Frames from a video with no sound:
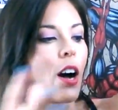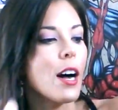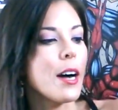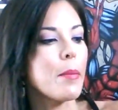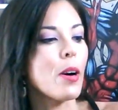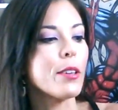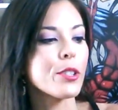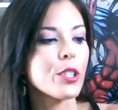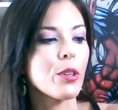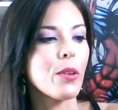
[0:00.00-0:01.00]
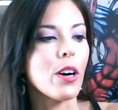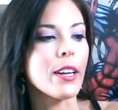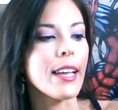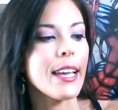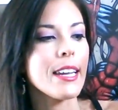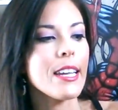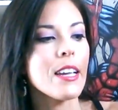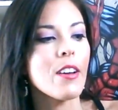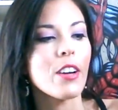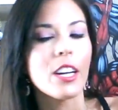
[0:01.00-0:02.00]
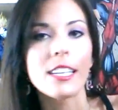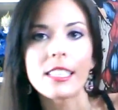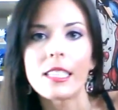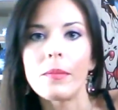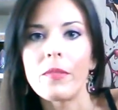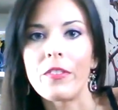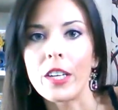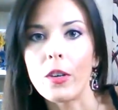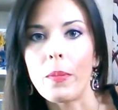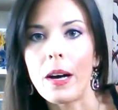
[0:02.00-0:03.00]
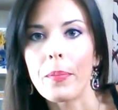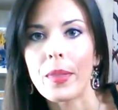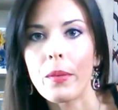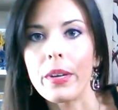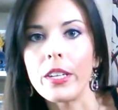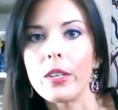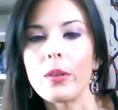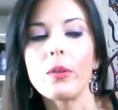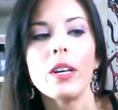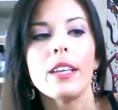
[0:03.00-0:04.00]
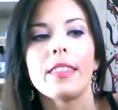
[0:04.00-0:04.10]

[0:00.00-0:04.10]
Also on any custom Funko Pop that we do